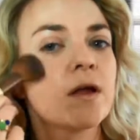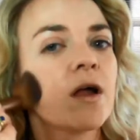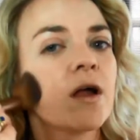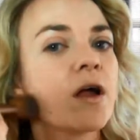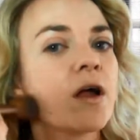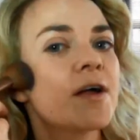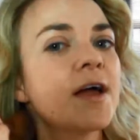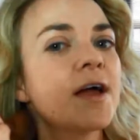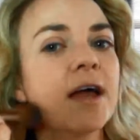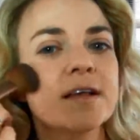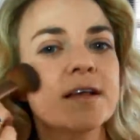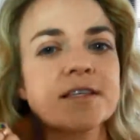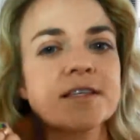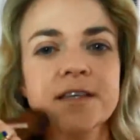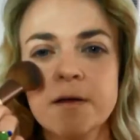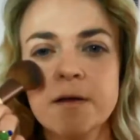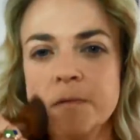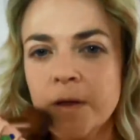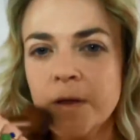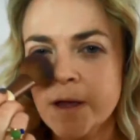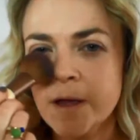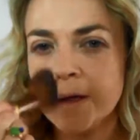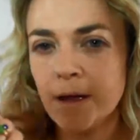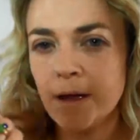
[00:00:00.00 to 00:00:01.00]
Okay, so
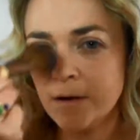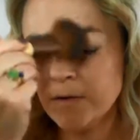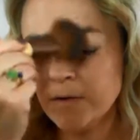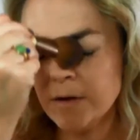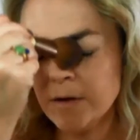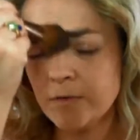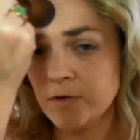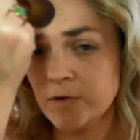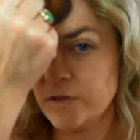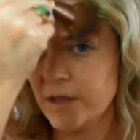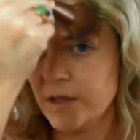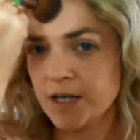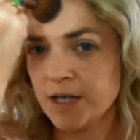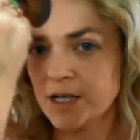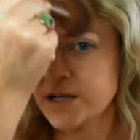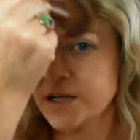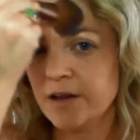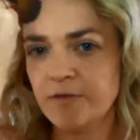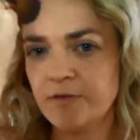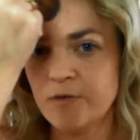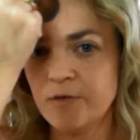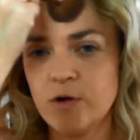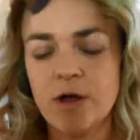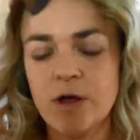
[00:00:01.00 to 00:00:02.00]
now I've got that
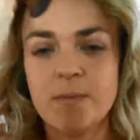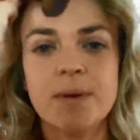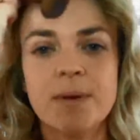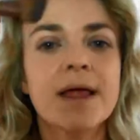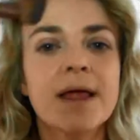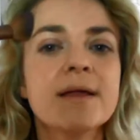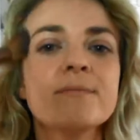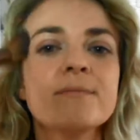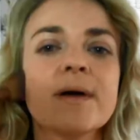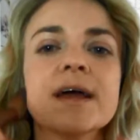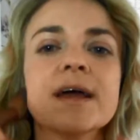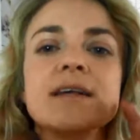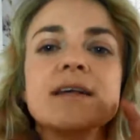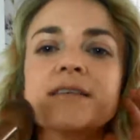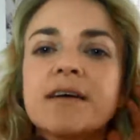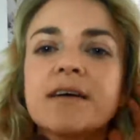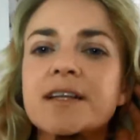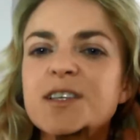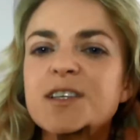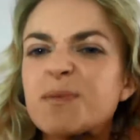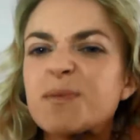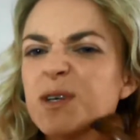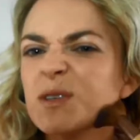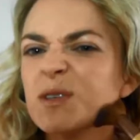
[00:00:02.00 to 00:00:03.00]
kind of quite plain base. I
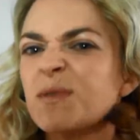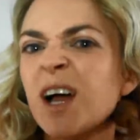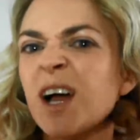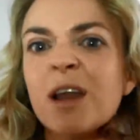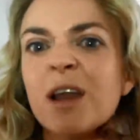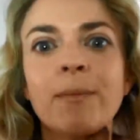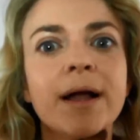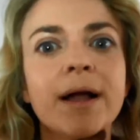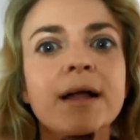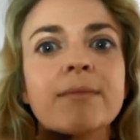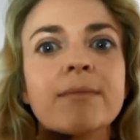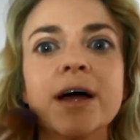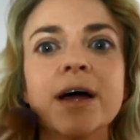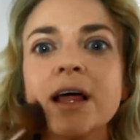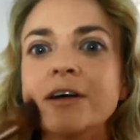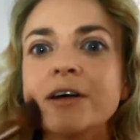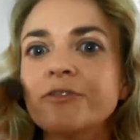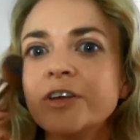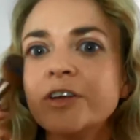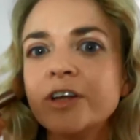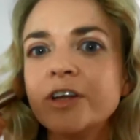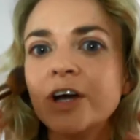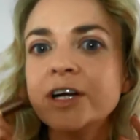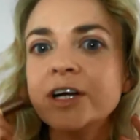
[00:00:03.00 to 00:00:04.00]
need to put some colour back in my
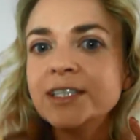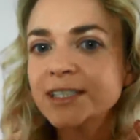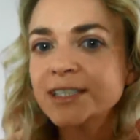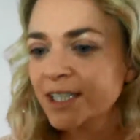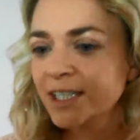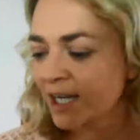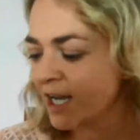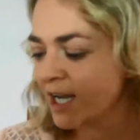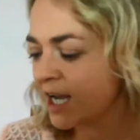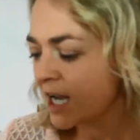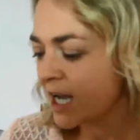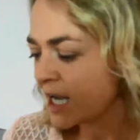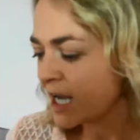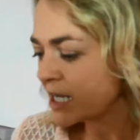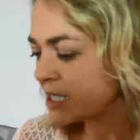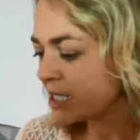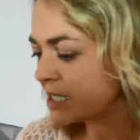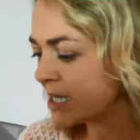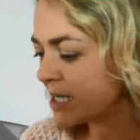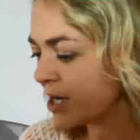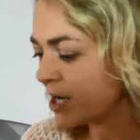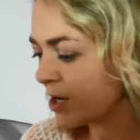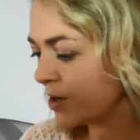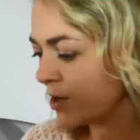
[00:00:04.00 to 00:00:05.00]
life, don't I?
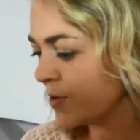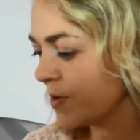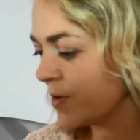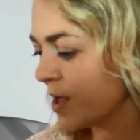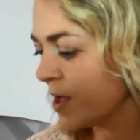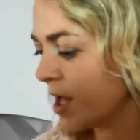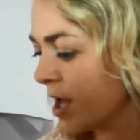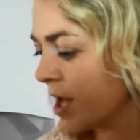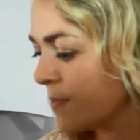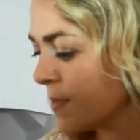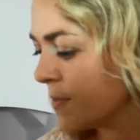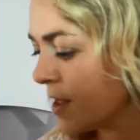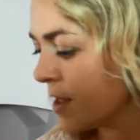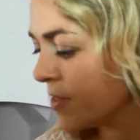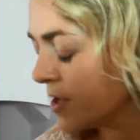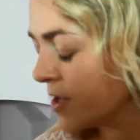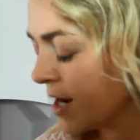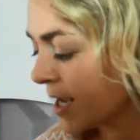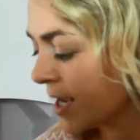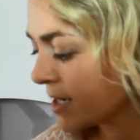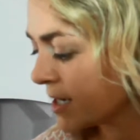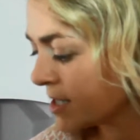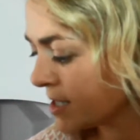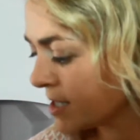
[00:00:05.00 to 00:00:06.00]
So the
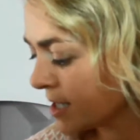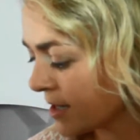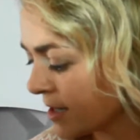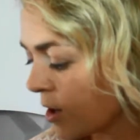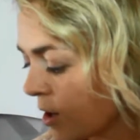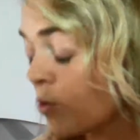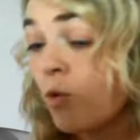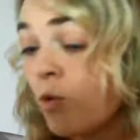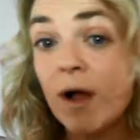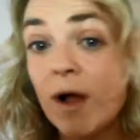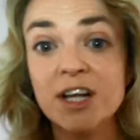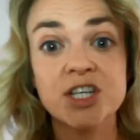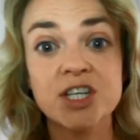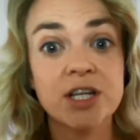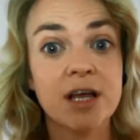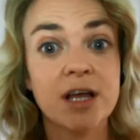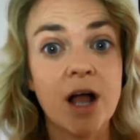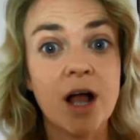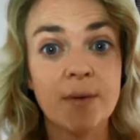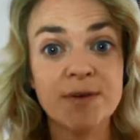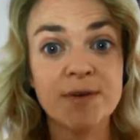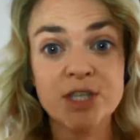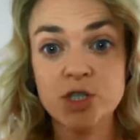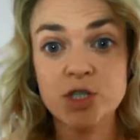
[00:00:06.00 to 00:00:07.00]
next thing, oh actually
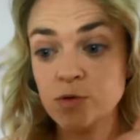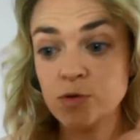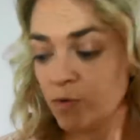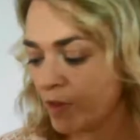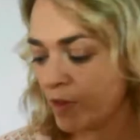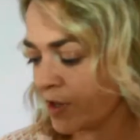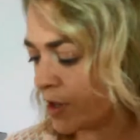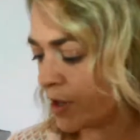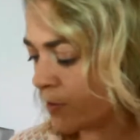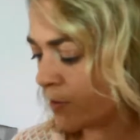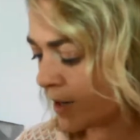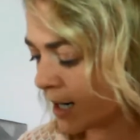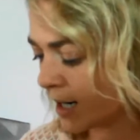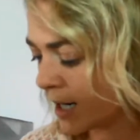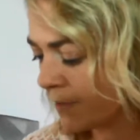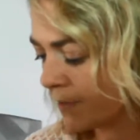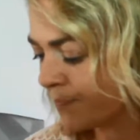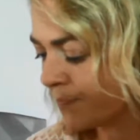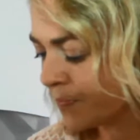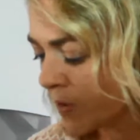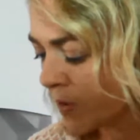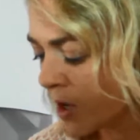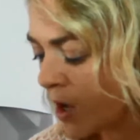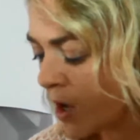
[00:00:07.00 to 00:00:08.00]
I must do one thing quickly.